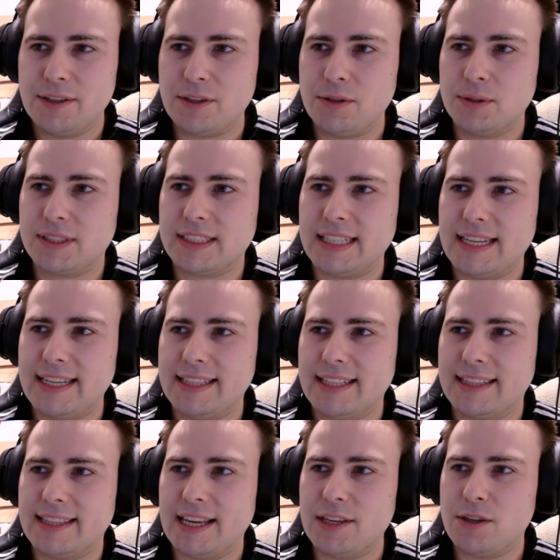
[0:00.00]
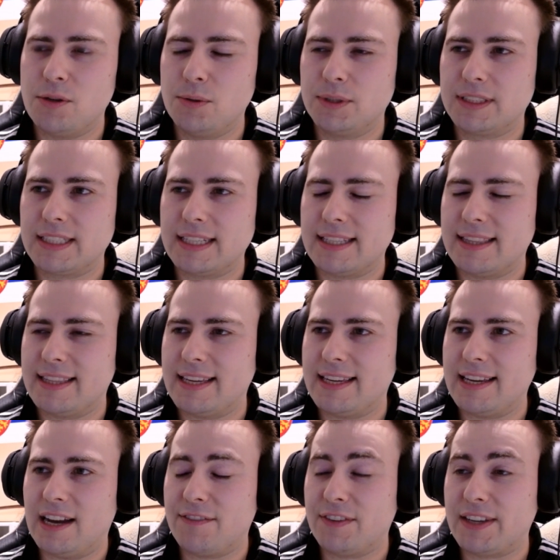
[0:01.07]
You see that they're using
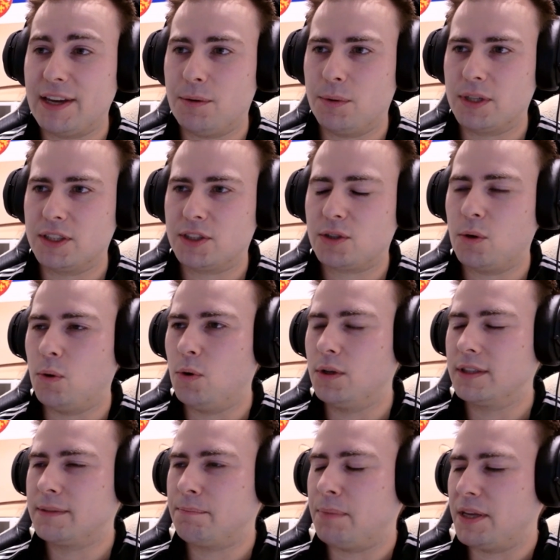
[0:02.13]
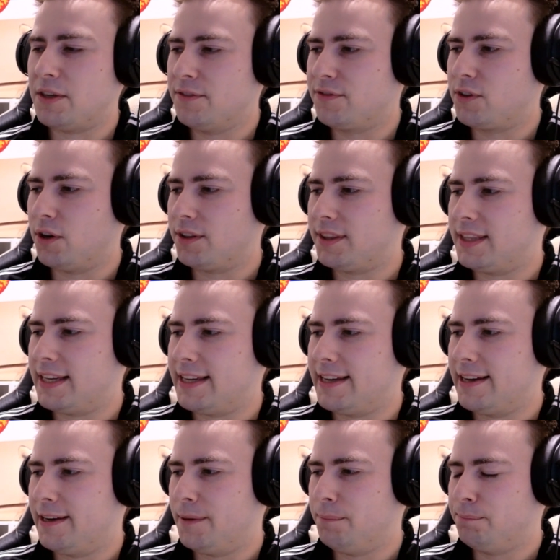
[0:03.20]
the, I forget what it's called, but you've got
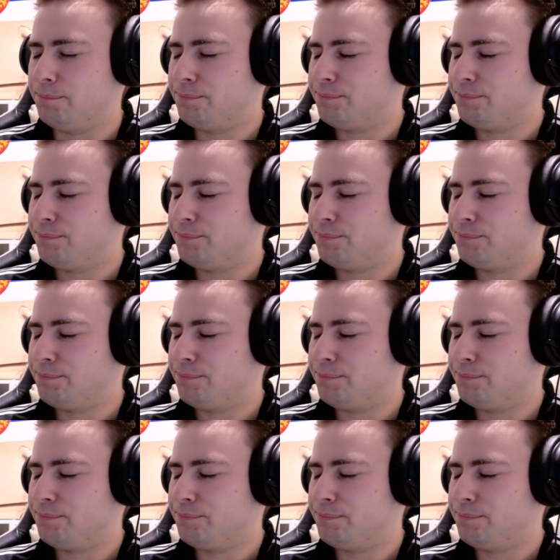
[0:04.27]
the, I'm